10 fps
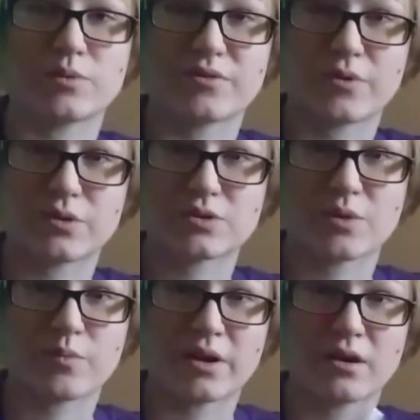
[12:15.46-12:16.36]
want to focus
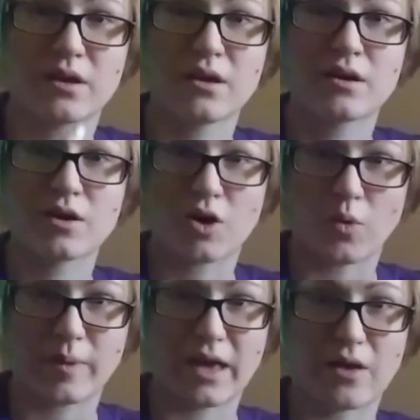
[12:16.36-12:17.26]
on when
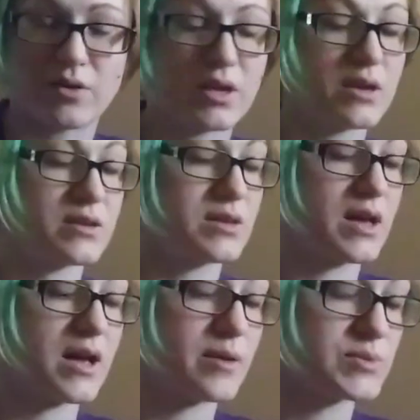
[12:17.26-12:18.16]
combing out.
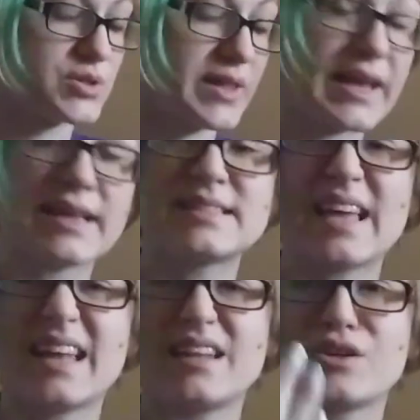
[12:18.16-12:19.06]
So like I said,